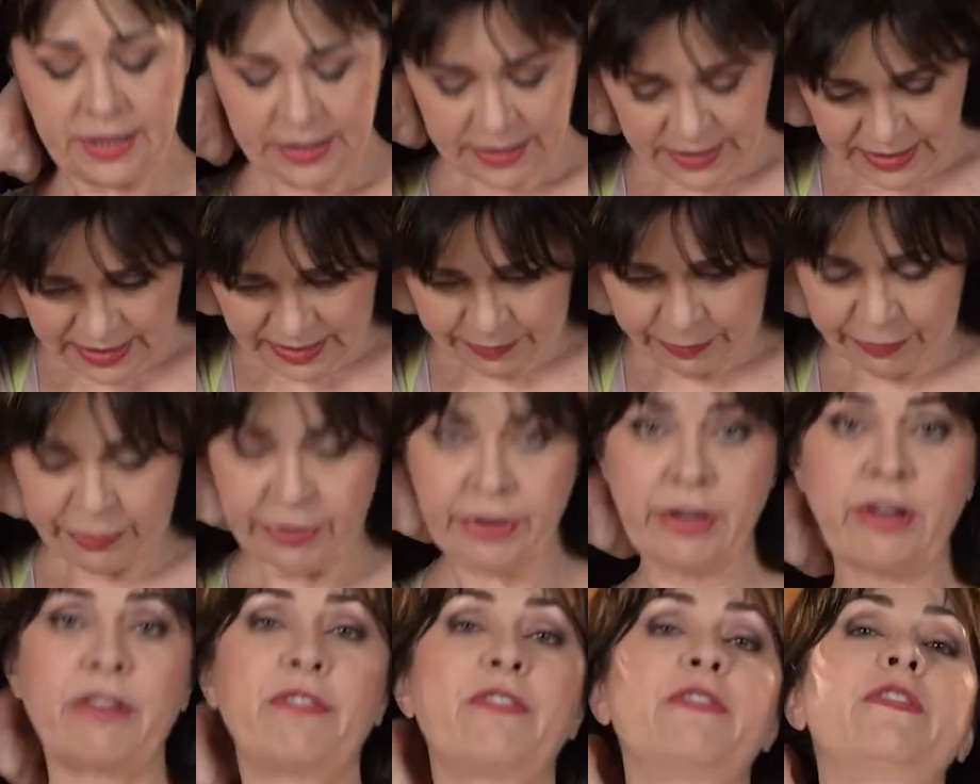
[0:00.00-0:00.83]
deep
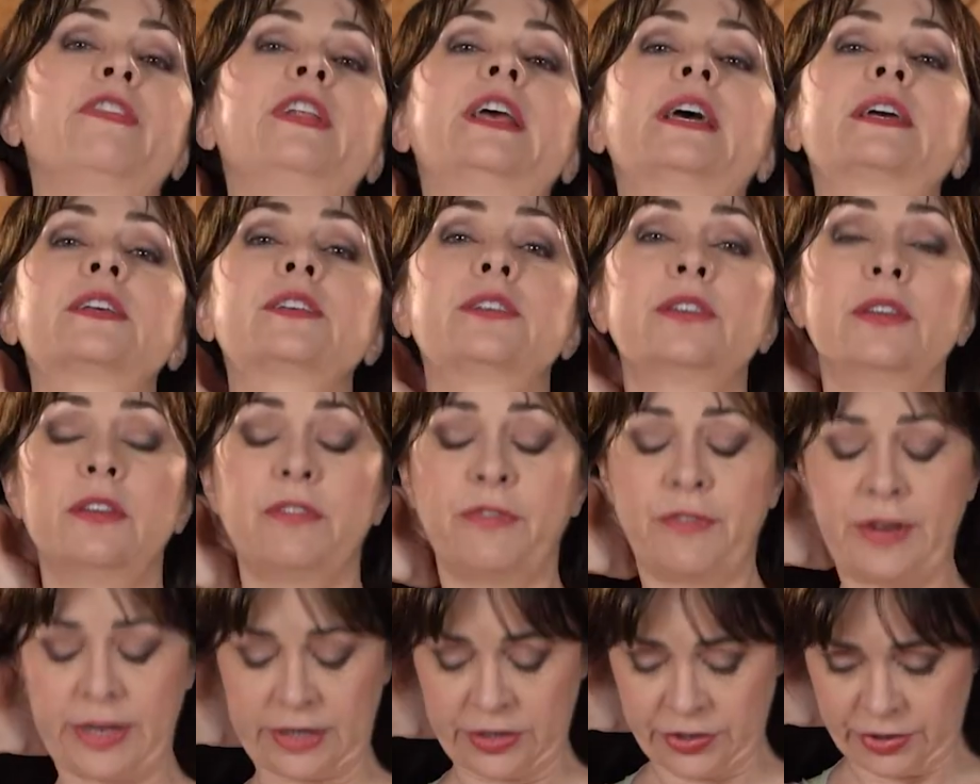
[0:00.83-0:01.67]

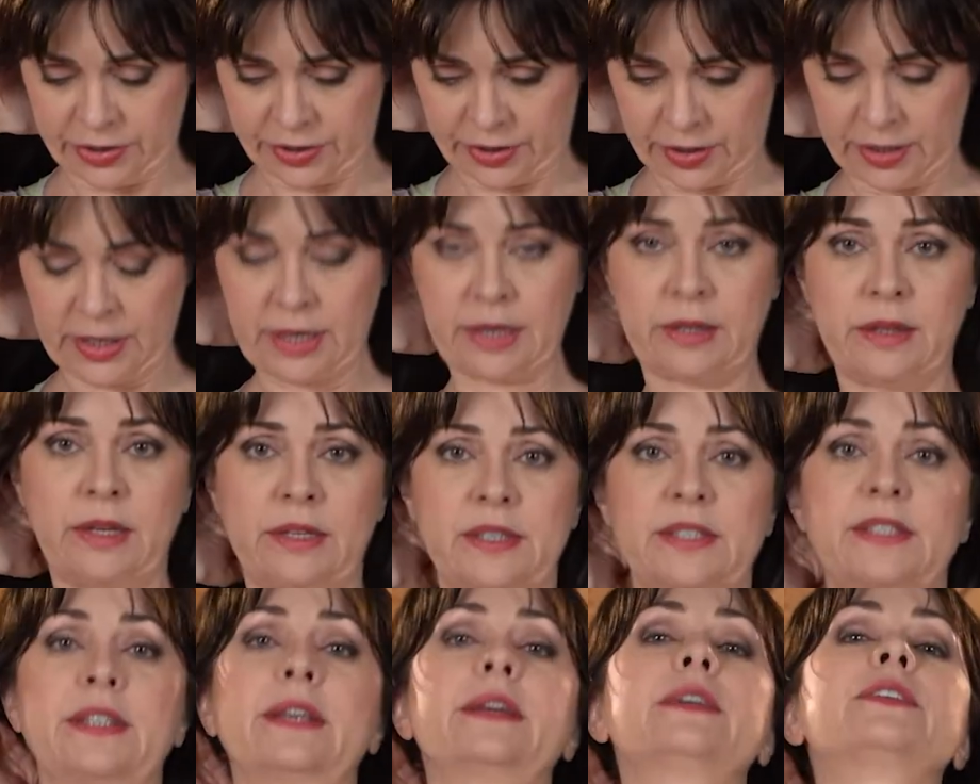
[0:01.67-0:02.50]
flexion and
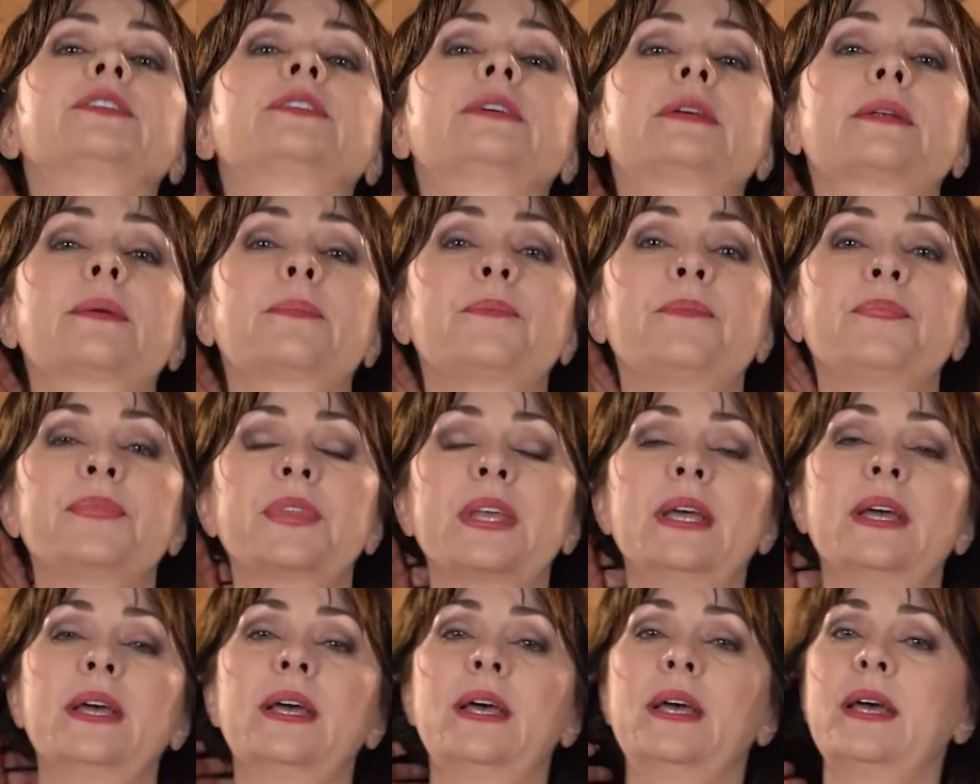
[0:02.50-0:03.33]
extension.
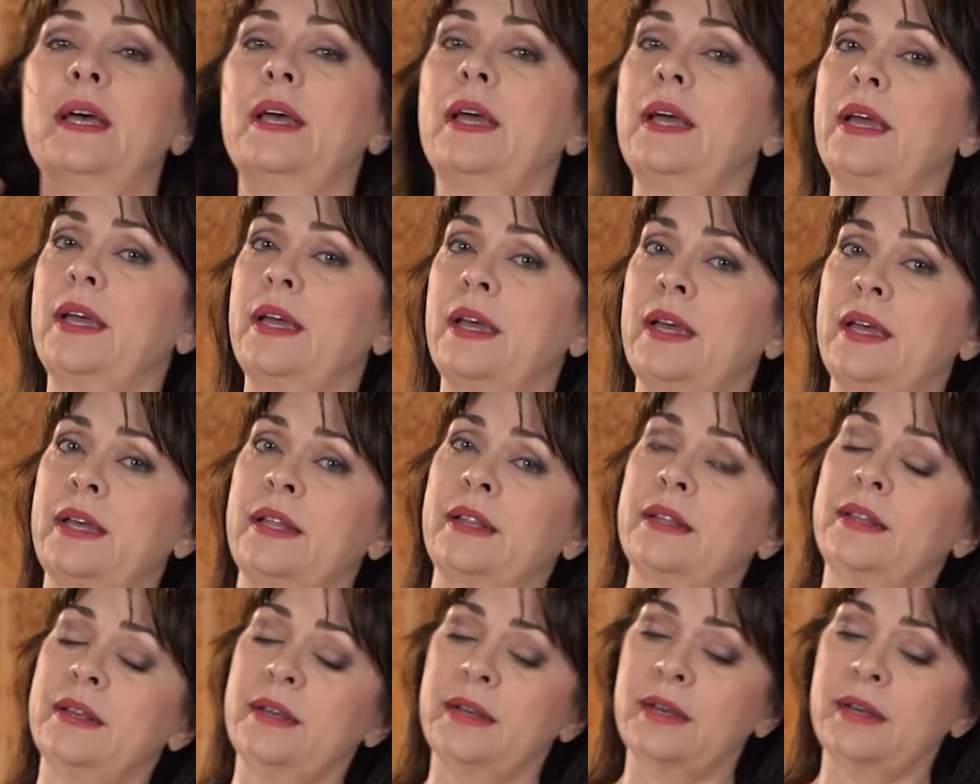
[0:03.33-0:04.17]
And